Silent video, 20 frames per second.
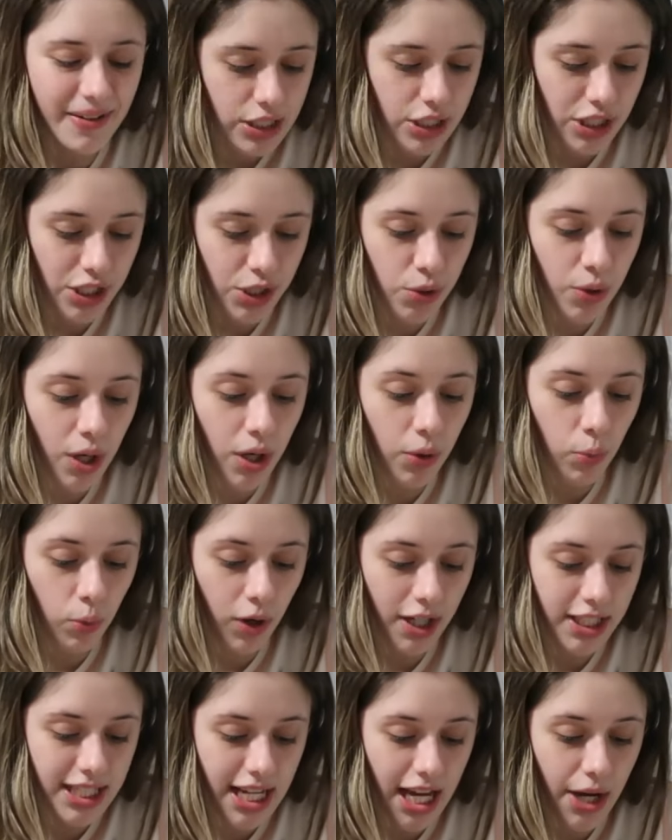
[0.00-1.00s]
Do you
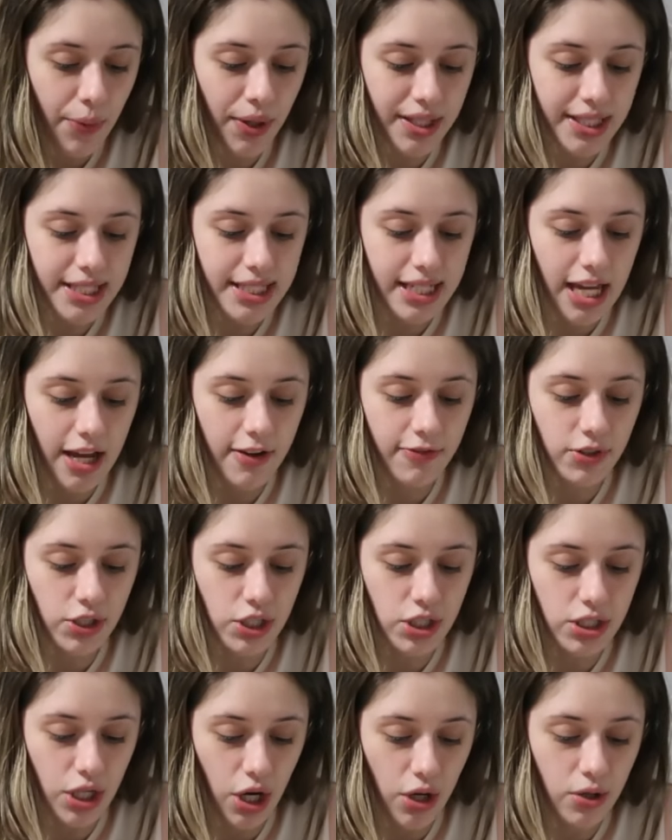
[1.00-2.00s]
one day want to skate for
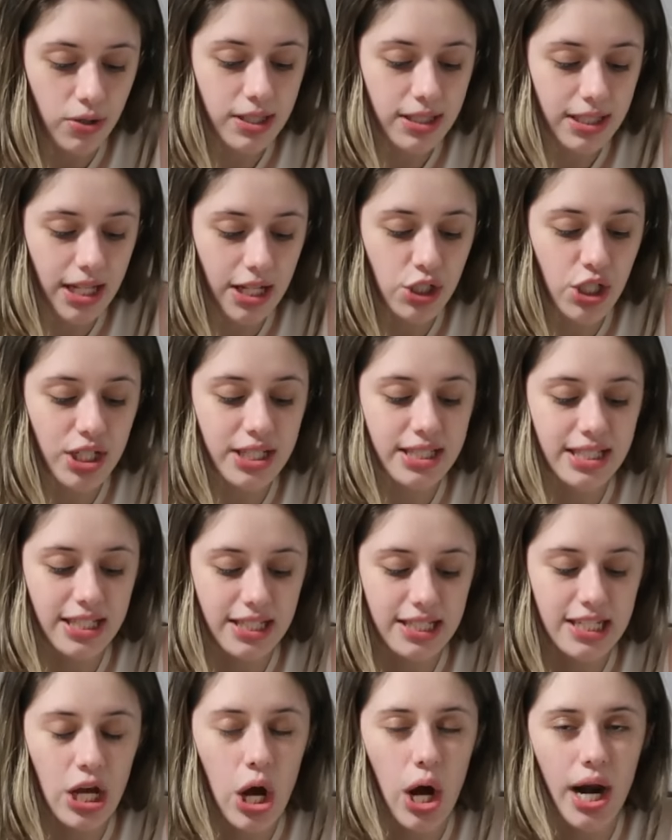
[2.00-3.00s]
shows such as
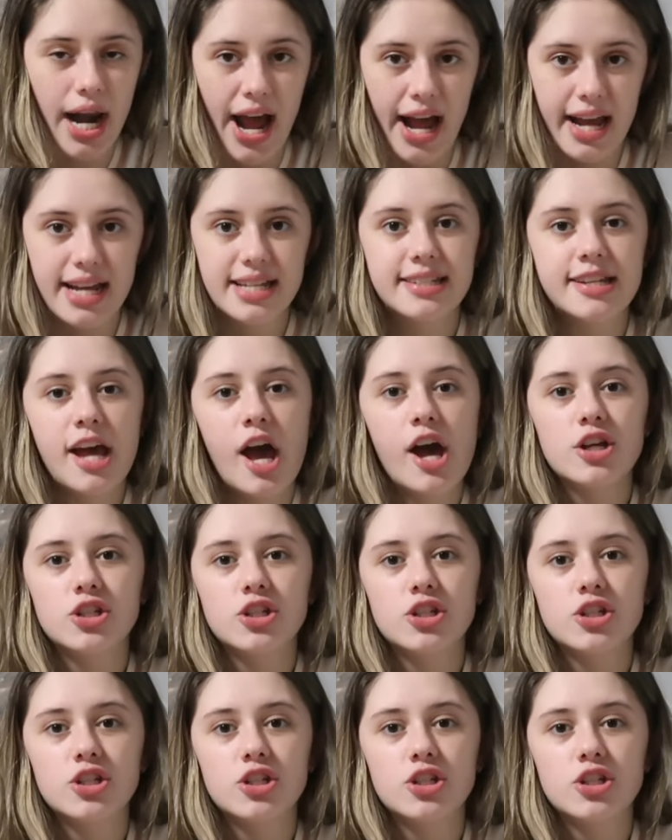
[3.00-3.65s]
Disney on Ice?